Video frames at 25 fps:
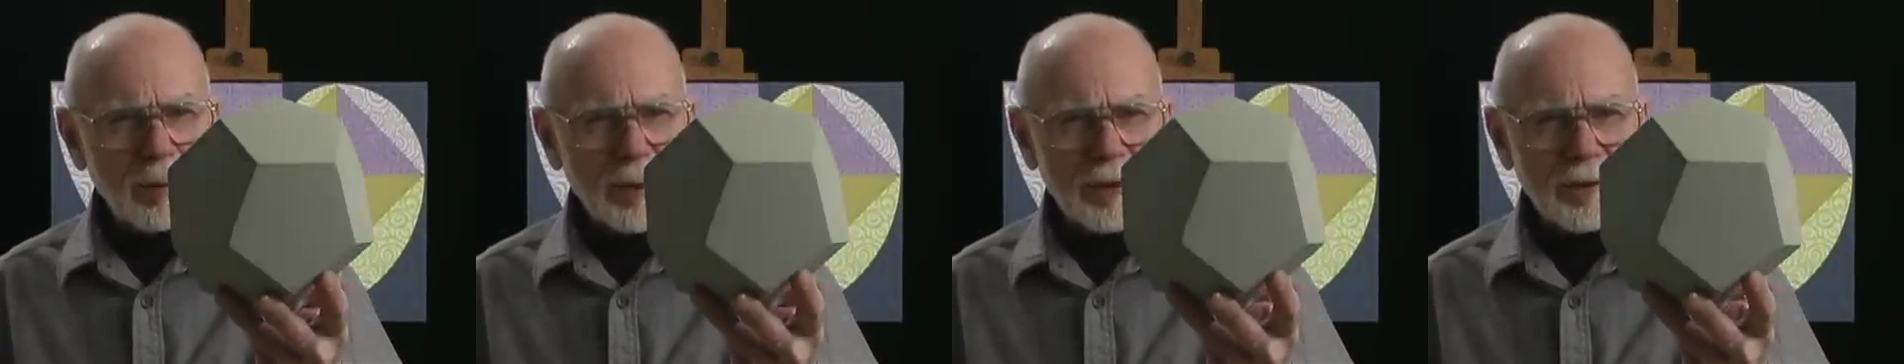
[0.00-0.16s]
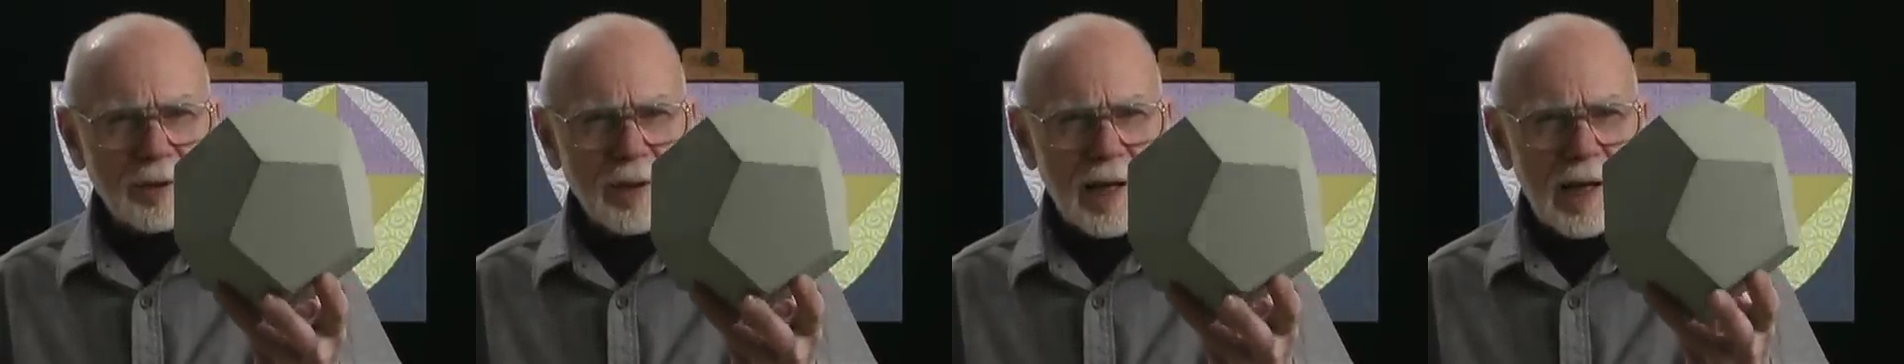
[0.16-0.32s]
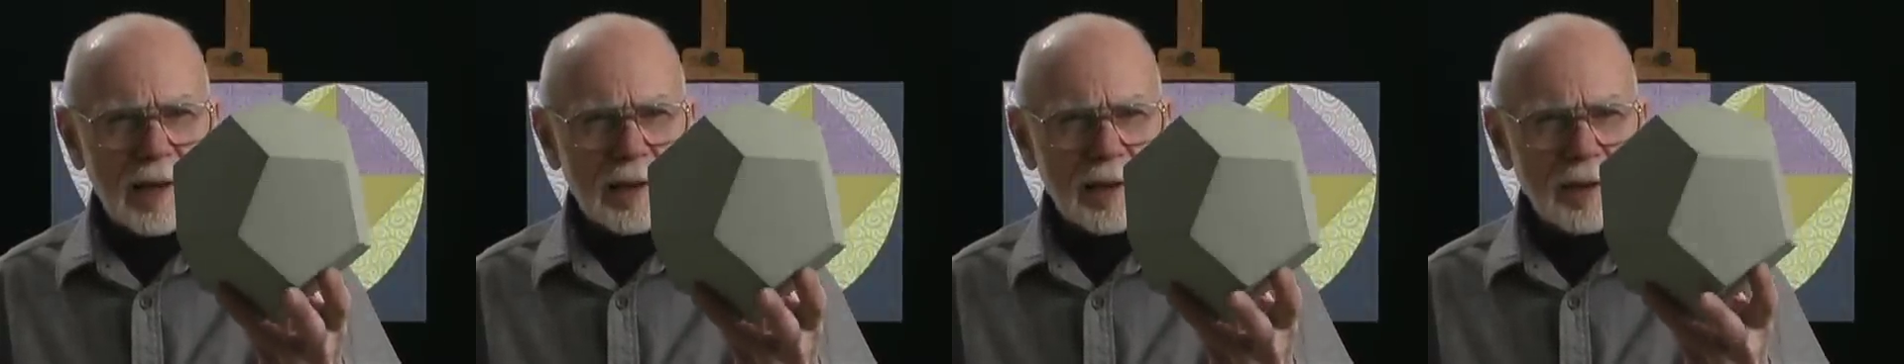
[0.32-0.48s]

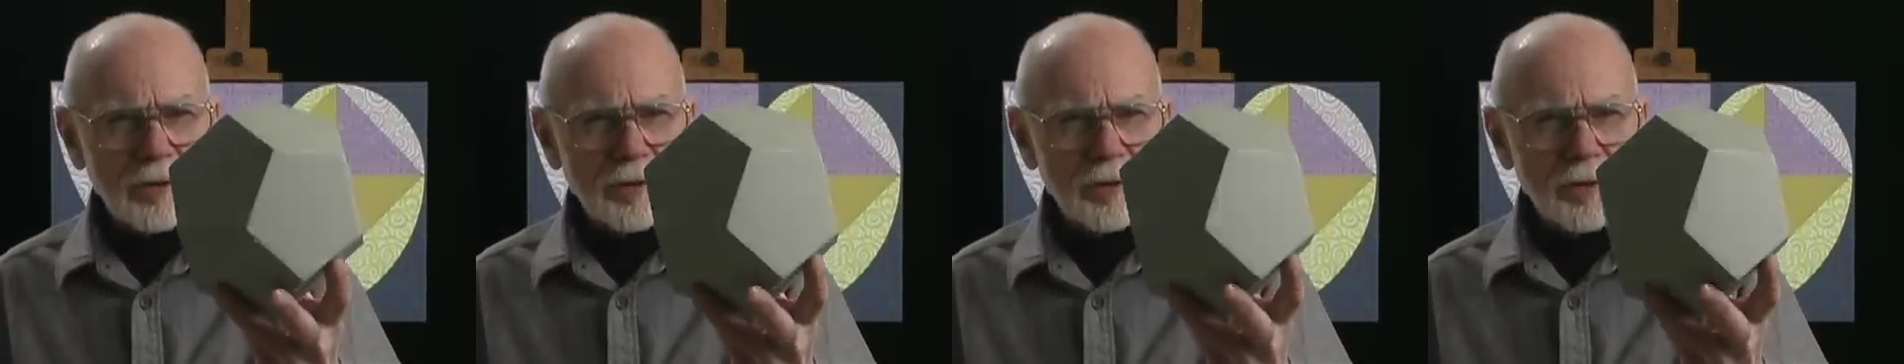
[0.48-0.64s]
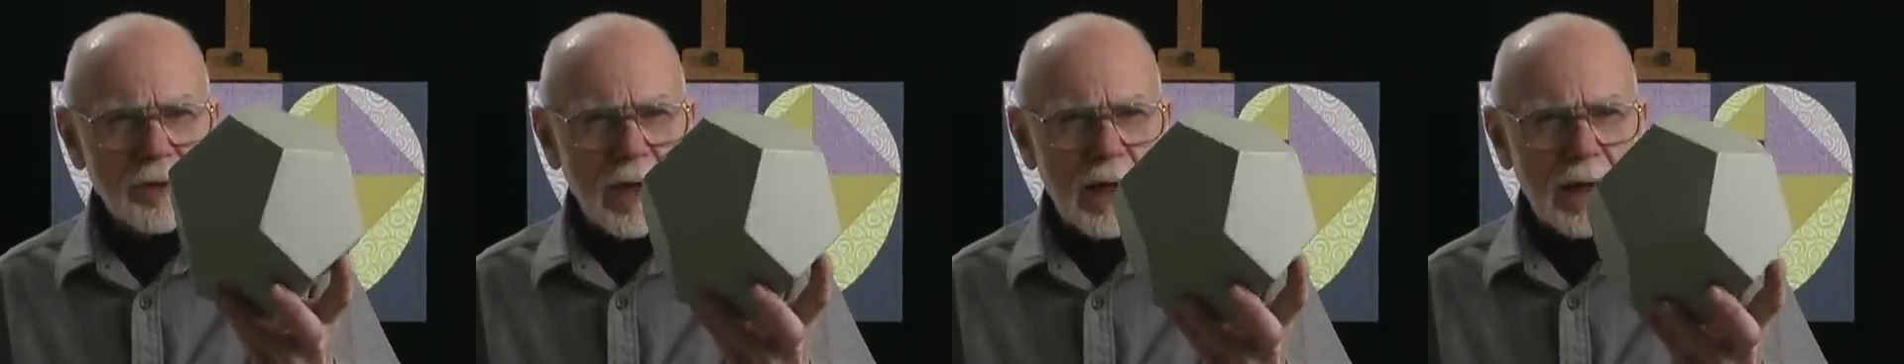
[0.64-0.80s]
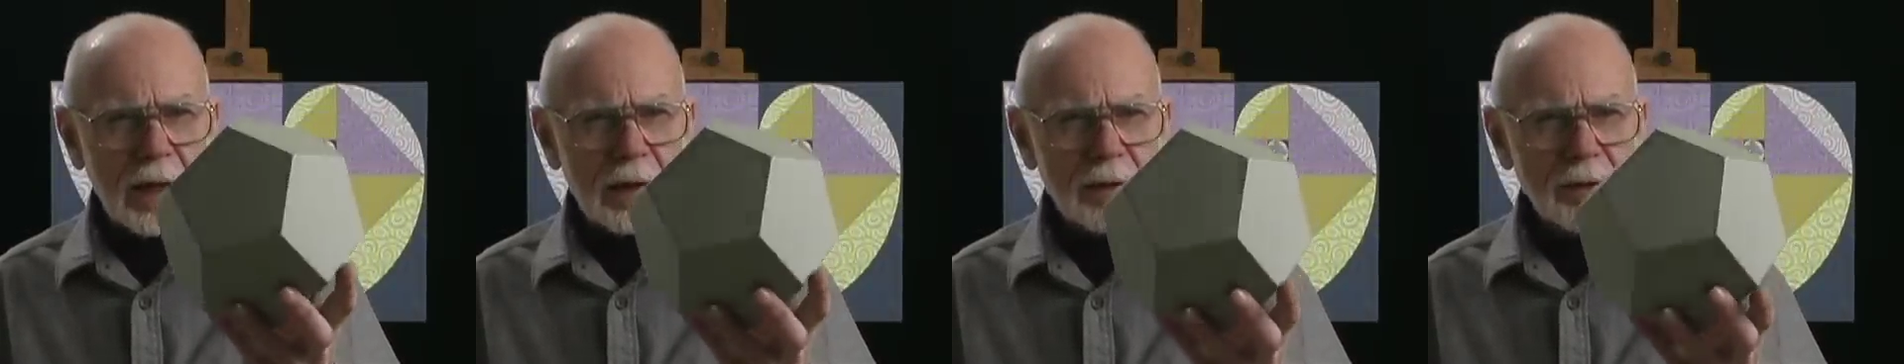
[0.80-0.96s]
platonic
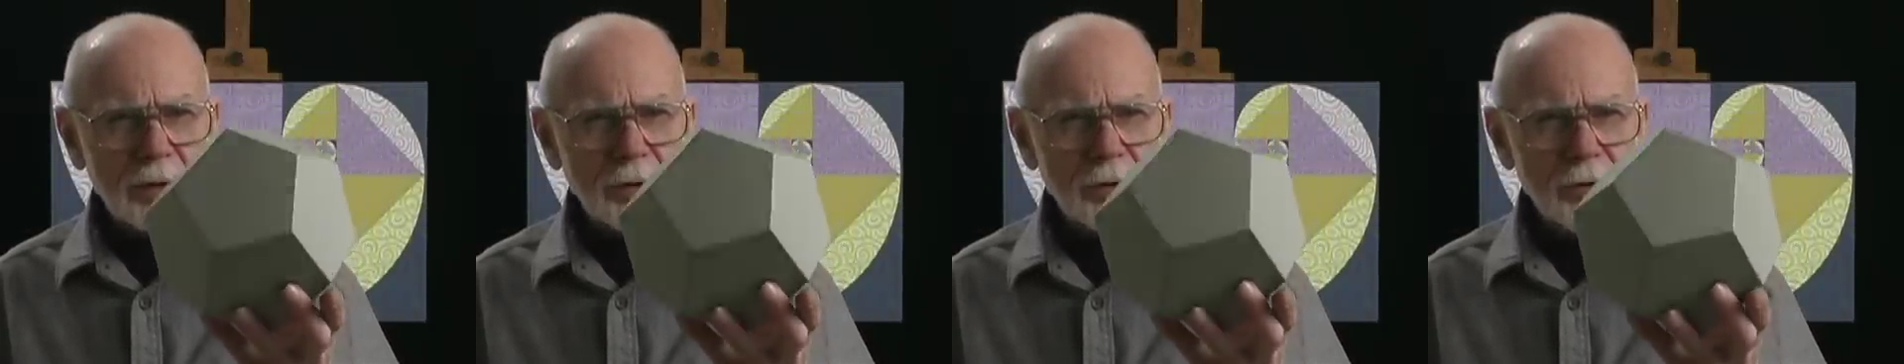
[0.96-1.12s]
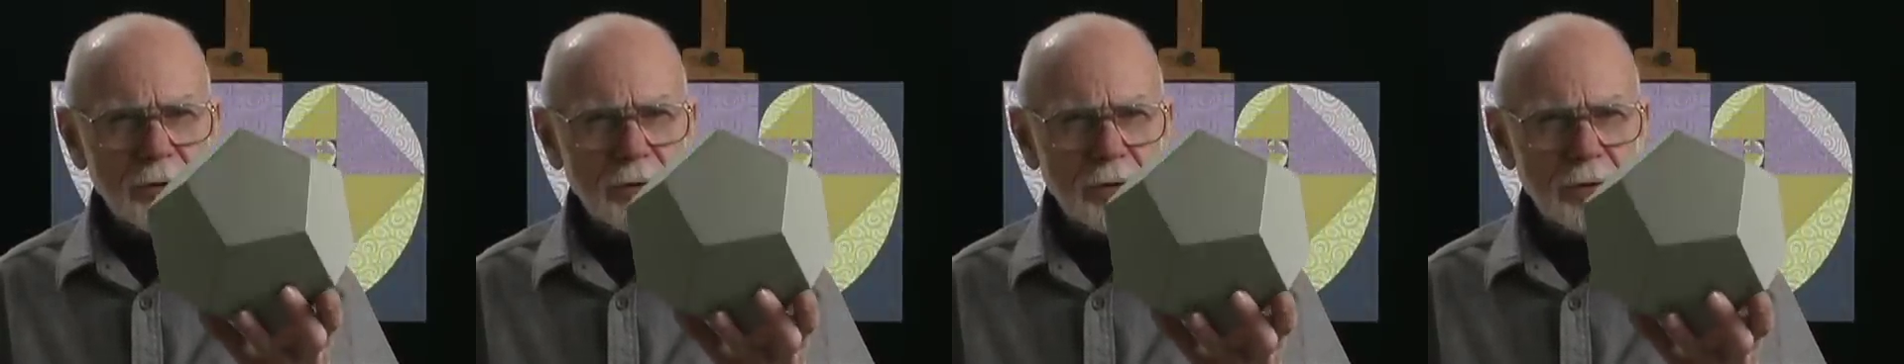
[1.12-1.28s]
solids.